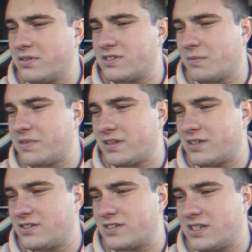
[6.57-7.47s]
but something
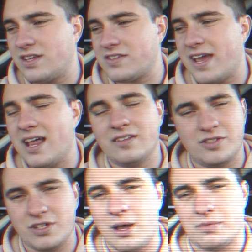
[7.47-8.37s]
that just does a hell of
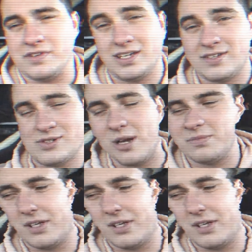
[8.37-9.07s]
a job of getting the job